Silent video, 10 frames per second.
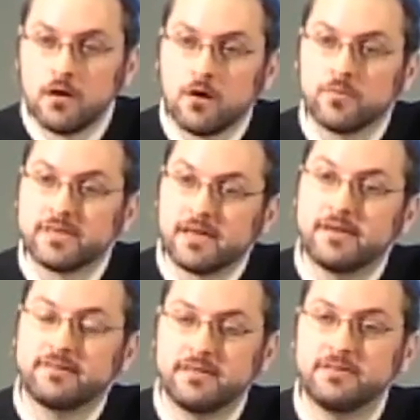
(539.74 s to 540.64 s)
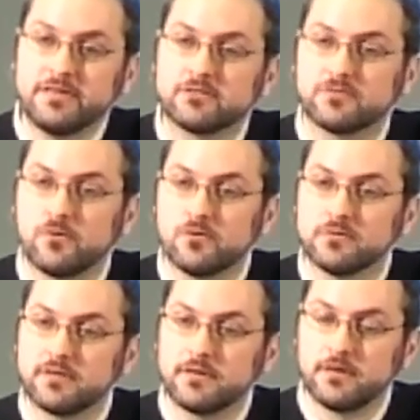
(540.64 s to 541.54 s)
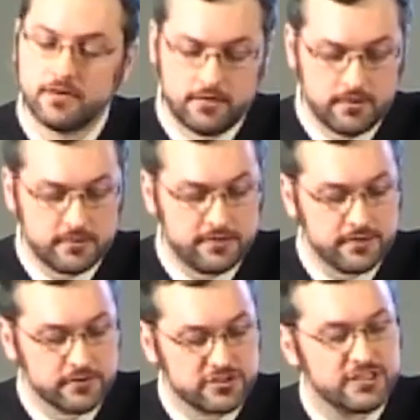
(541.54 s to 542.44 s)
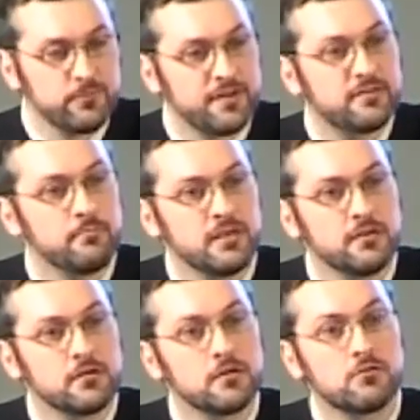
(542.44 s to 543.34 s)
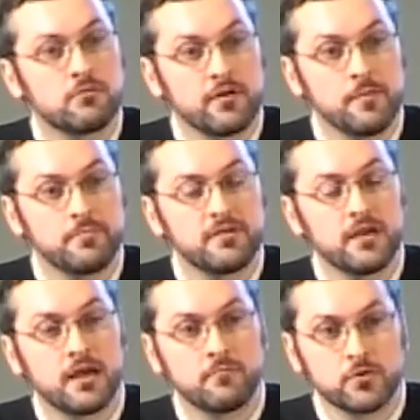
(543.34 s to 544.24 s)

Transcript: Only 19 years old, the dealer she went to meet raped and